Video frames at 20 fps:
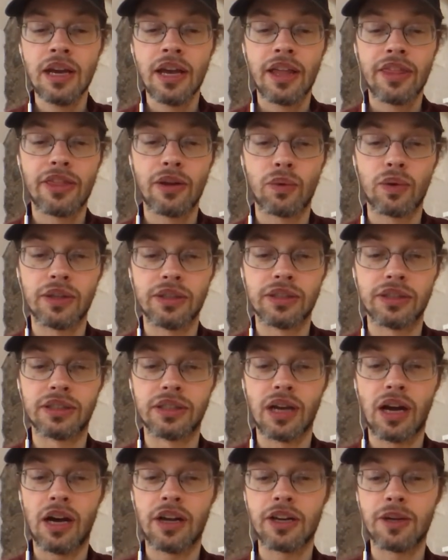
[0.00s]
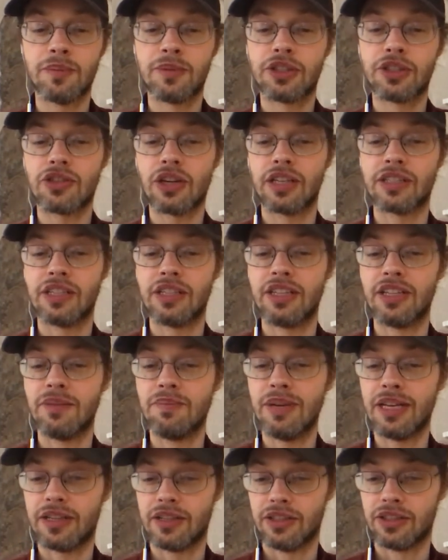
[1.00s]
There was unobstructed
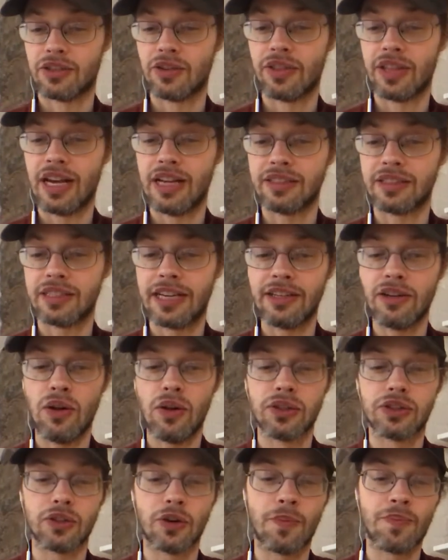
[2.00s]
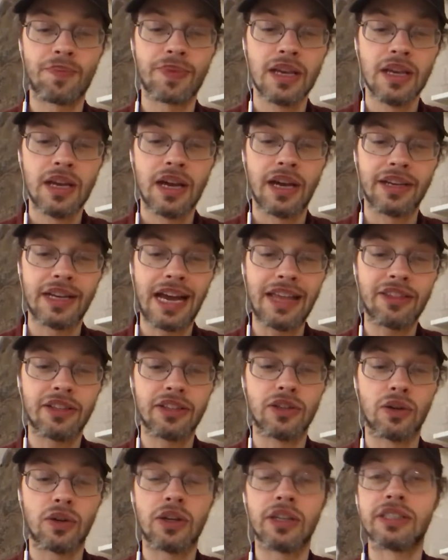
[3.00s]
admittance on that side also, and at the
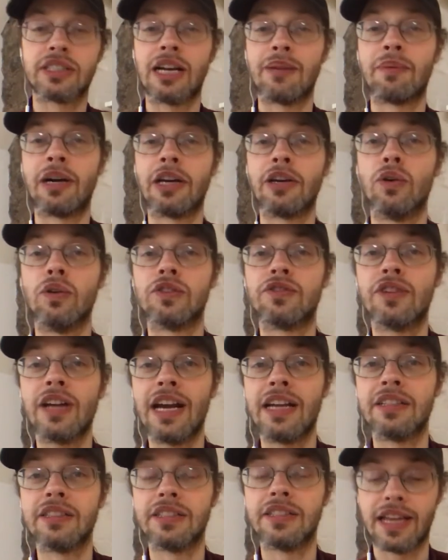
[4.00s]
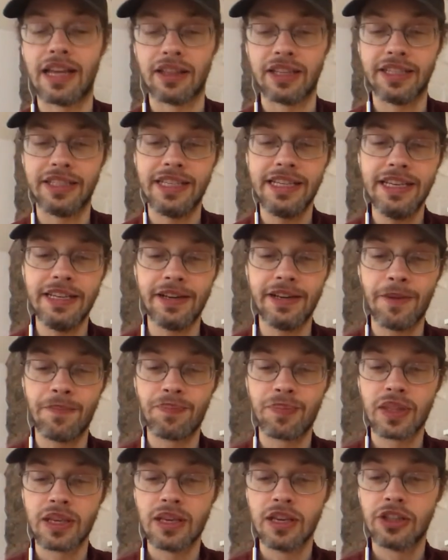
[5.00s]
door sat my old friend Nellie Dean,
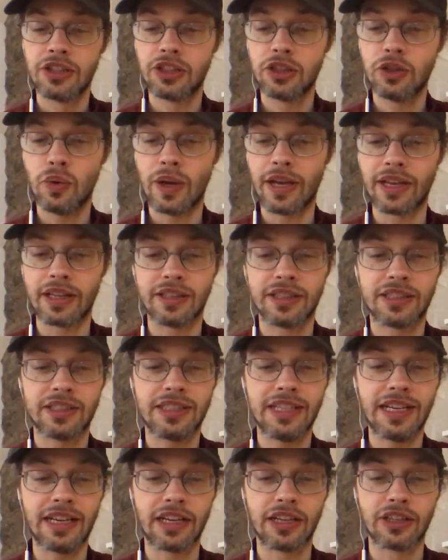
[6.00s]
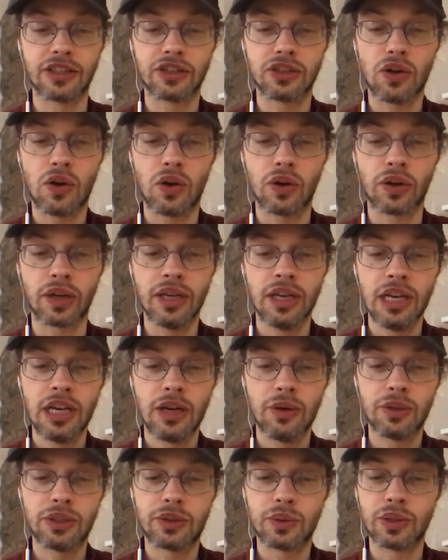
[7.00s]
sewing and singing a song,
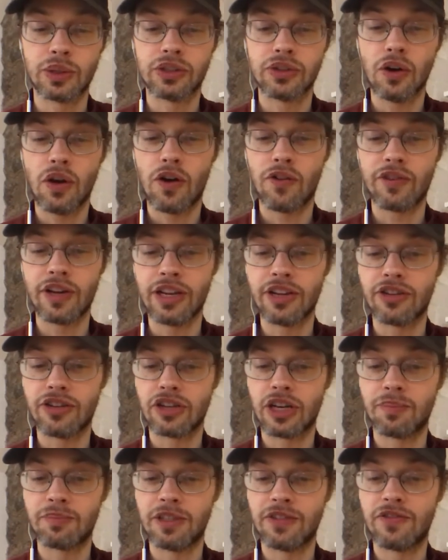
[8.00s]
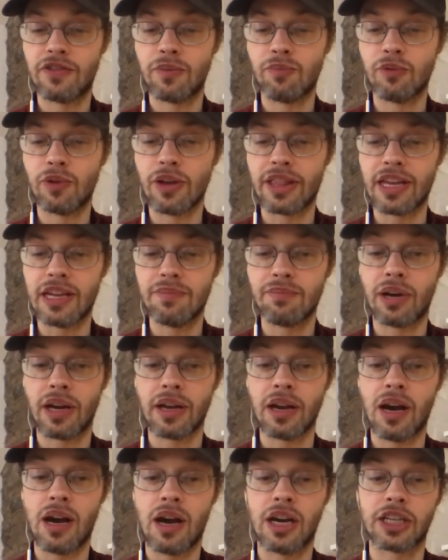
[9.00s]
which was often interrupted from within by
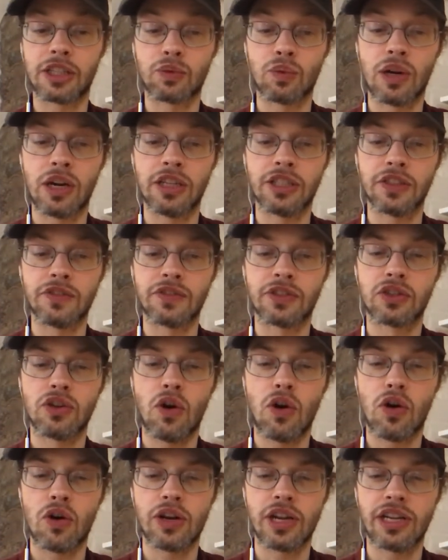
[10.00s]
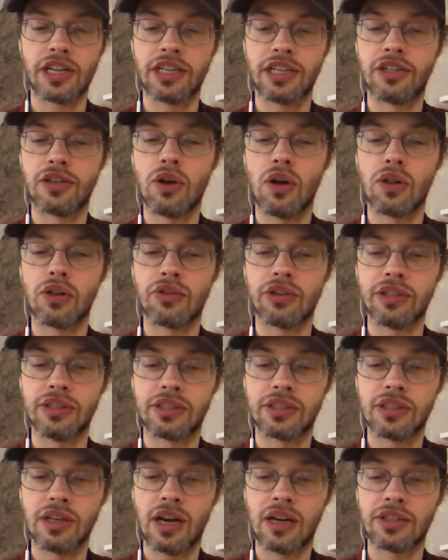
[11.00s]
harsh words of scorn and
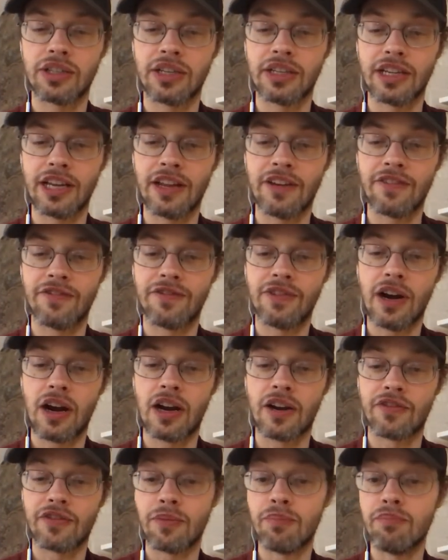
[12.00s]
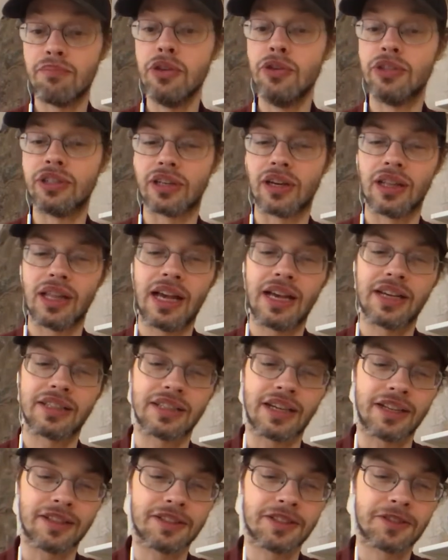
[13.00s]
intolerance uttered in far from musical
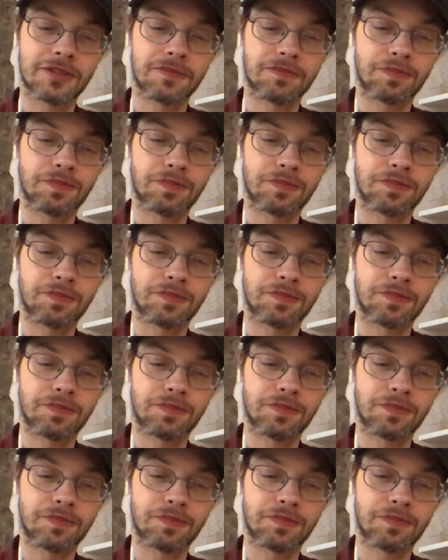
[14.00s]
accents.